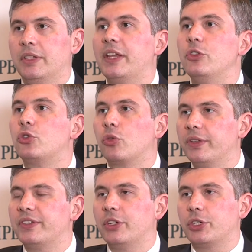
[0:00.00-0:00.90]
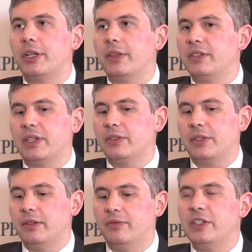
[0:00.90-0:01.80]
neutral decision in the sense
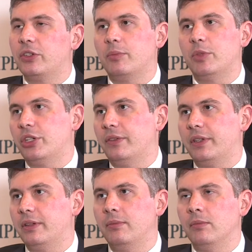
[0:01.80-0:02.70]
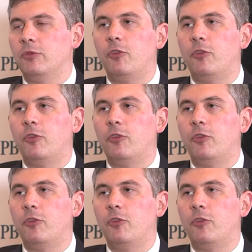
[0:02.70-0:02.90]
that fees can be shifted